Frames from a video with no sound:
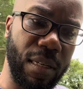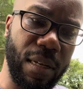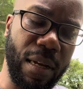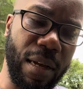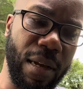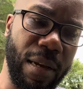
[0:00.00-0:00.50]

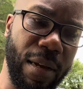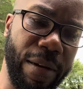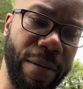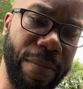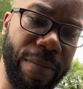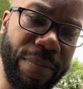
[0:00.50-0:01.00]

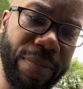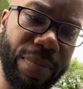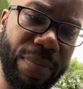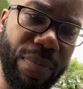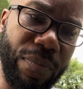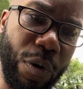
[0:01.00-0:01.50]

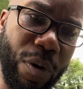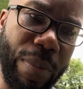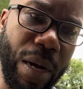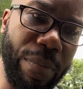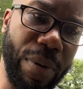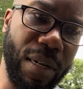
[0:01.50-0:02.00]
motor mount